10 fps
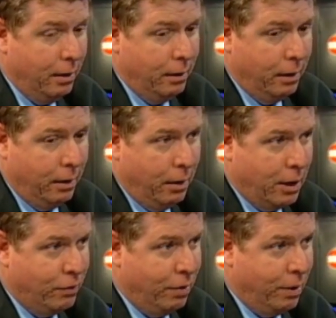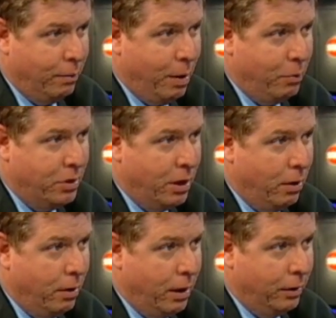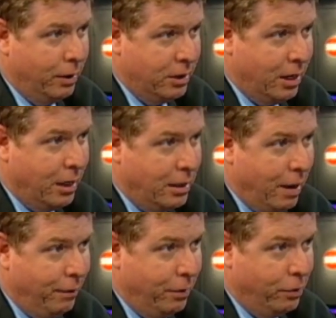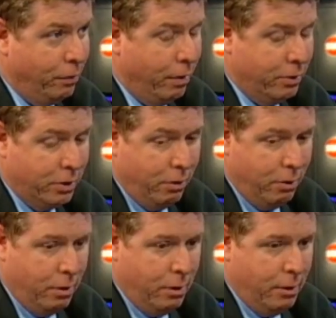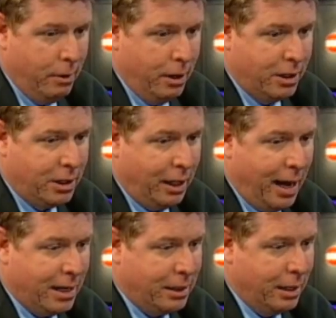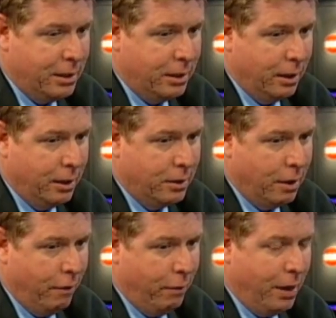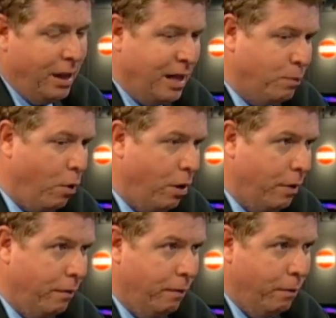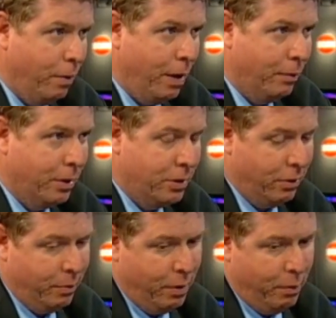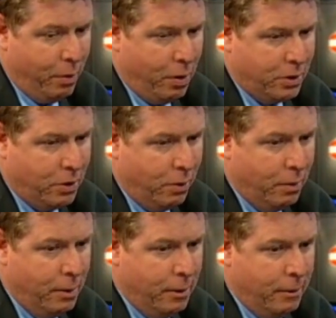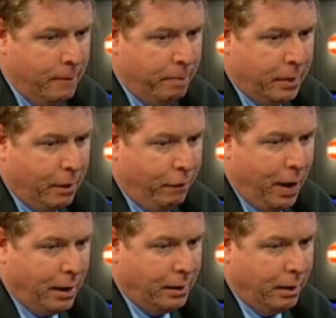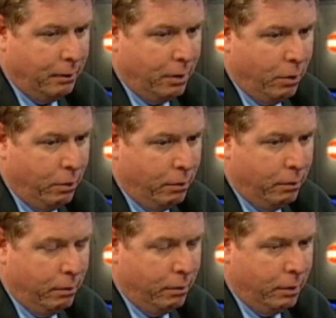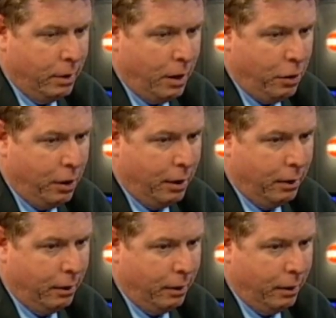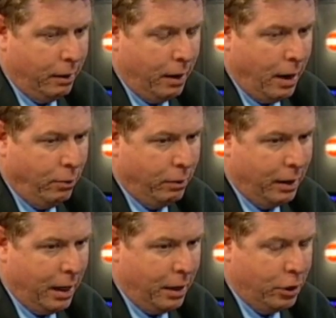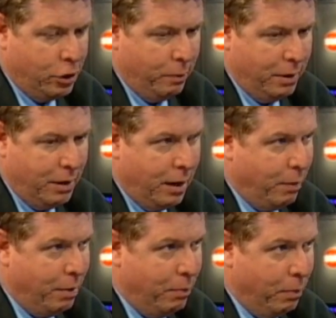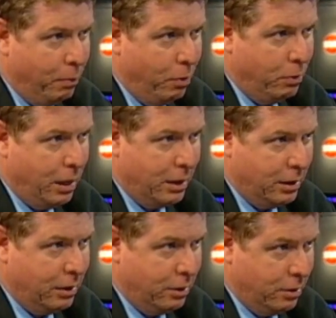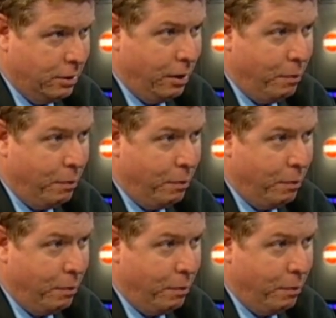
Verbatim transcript: that lost uh, members there at the Cenotaph here in Toronto. So. It's classless uh, stuff, and that's part of what I'm concerned about. But also the fact that you know that nothing, and I don't think anything should be done to people protesting. There's a lot of